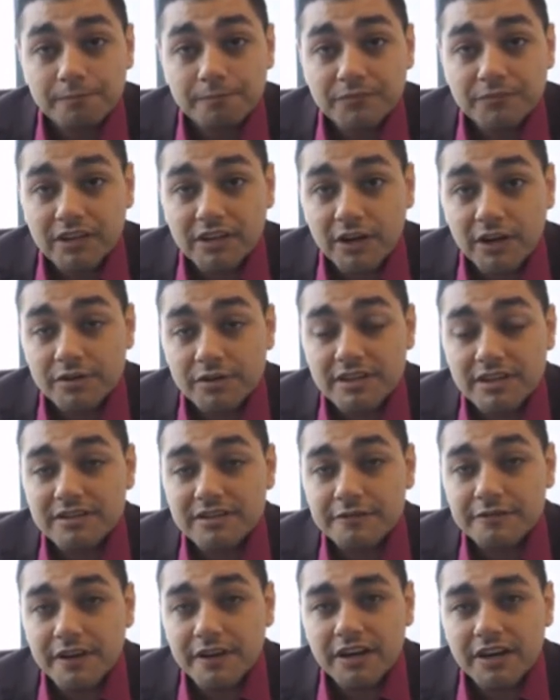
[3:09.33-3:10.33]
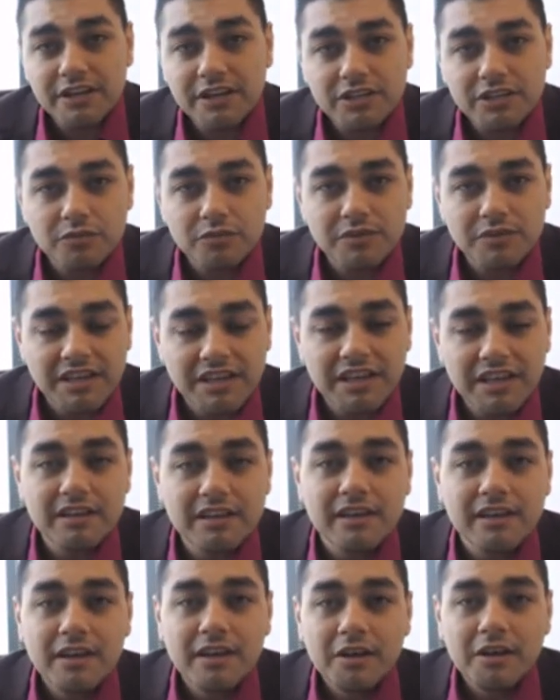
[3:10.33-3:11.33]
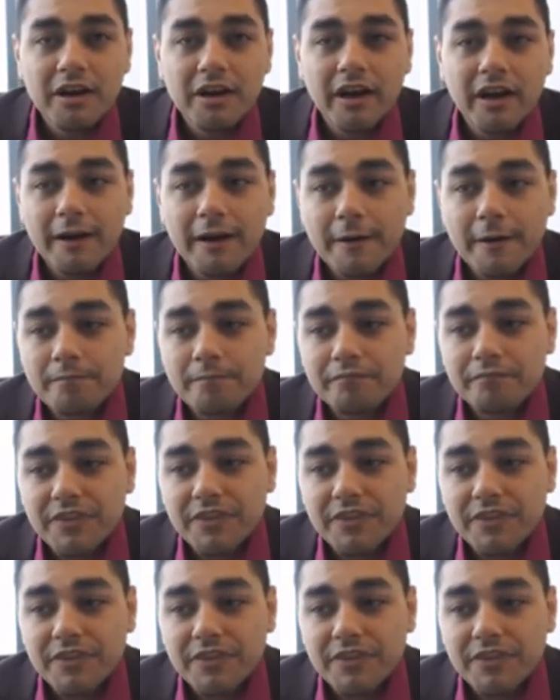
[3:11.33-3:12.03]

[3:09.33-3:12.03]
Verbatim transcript: You know, it's a very unique um,